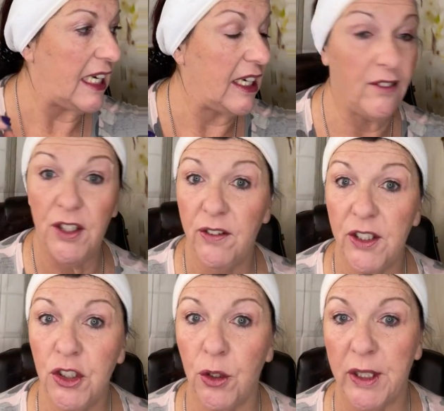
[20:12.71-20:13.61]
If you've
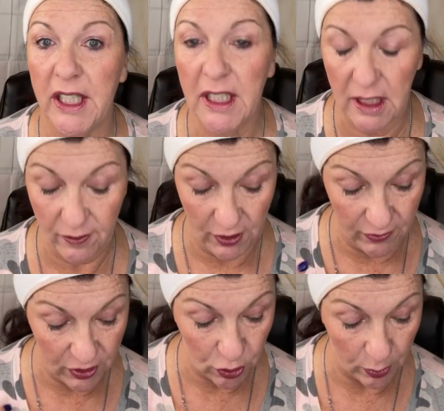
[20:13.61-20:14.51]
enjoyed it, if
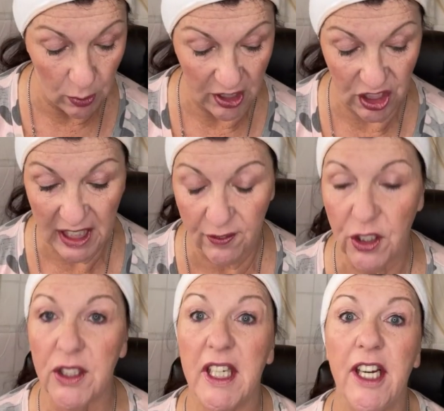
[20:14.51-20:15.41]
you've enjoyed watching, if
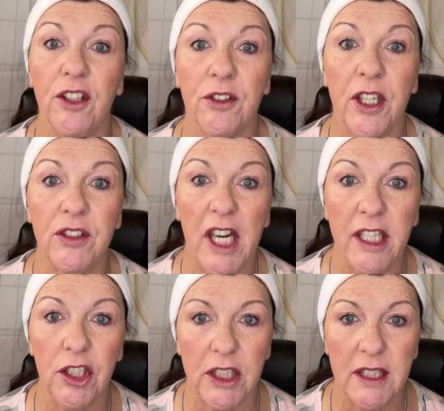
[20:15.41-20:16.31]
you'll set your
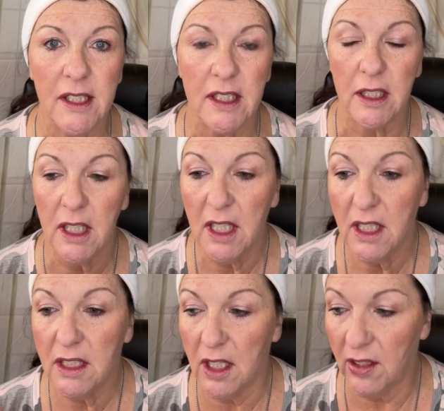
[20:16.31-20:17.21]
notations
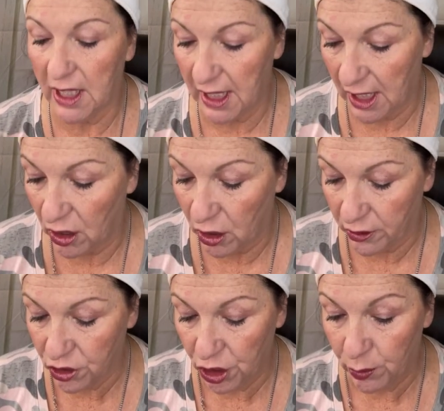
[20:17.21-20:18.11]
so that it
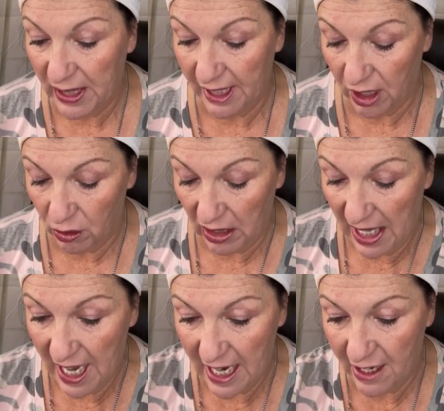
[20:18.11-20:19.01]
alerts you when I go
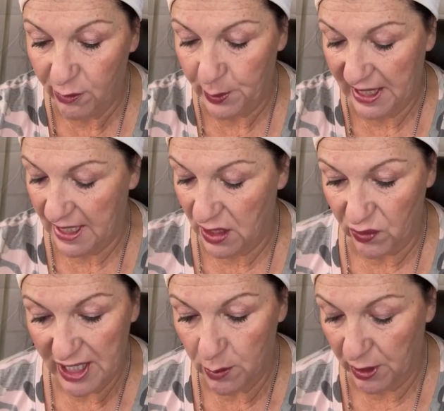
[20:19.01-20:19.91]
live, because
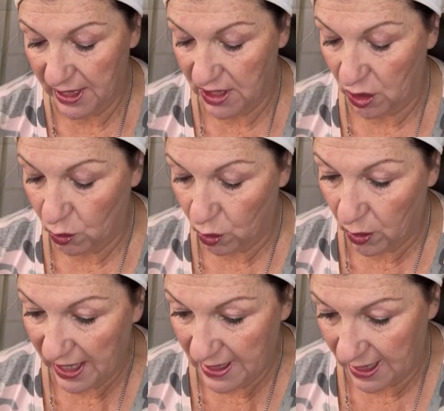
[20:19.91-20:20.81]
Facebook is so
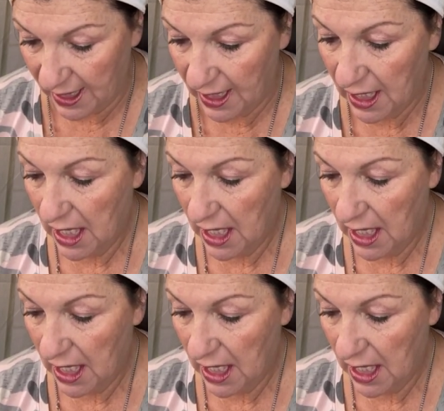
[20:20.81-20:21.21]
crazy.